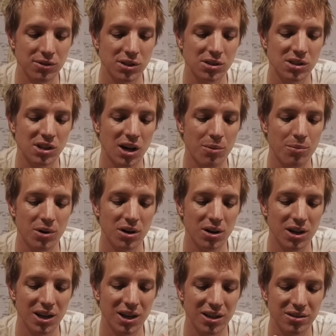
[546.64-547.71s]
of this
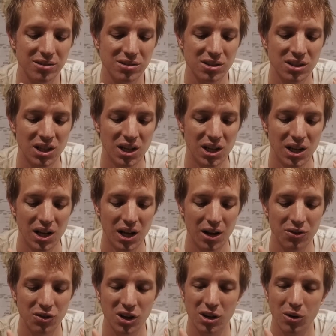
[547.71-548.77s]
camera, and
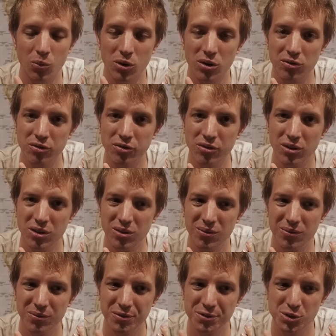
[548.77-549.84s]
I think it would have
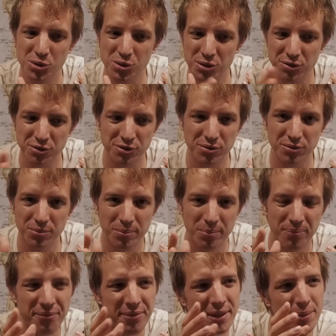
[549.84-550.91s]
sort of
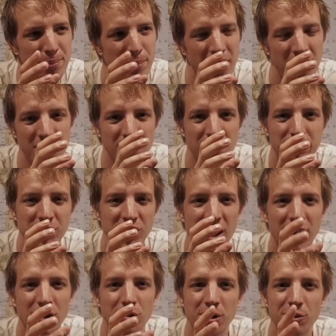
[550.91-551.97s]
made a
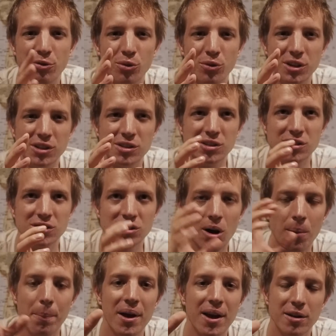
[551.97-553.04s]
category for these
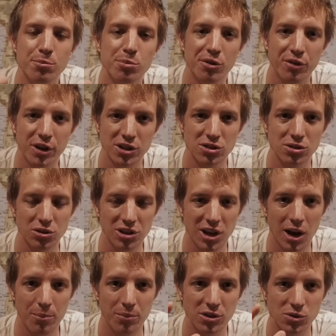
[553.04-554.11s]
top-end professional
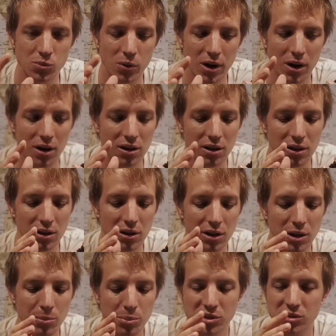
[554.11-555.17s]
cameras, where
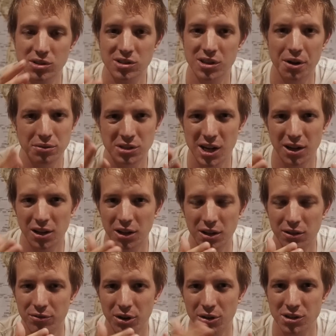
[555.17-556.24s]
Olympus is now tackling
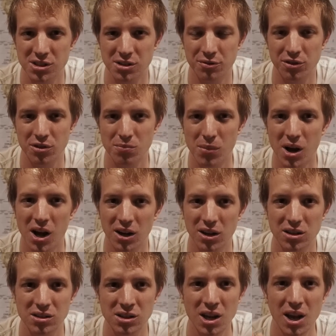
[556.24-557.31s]
a very different
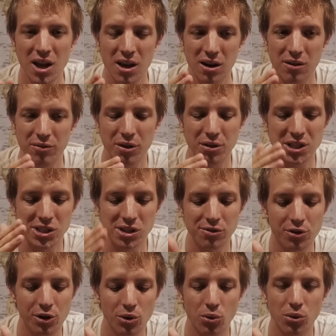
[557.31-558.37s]
market and a very
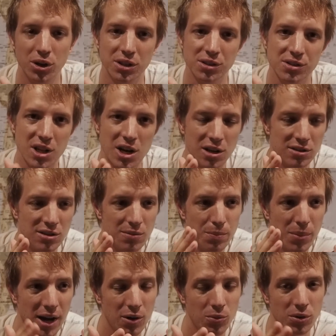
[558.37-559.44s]
different audience than it did
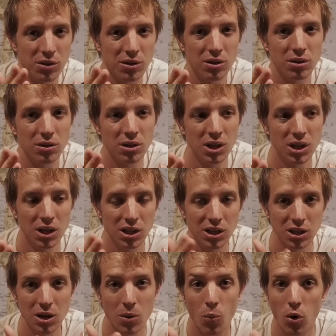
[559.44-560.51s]
back with the
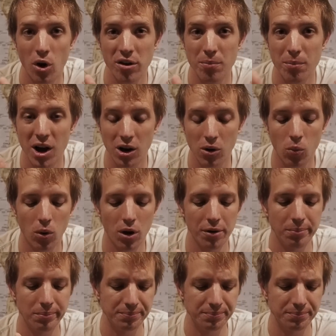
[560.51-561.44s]
EM1 Mark I.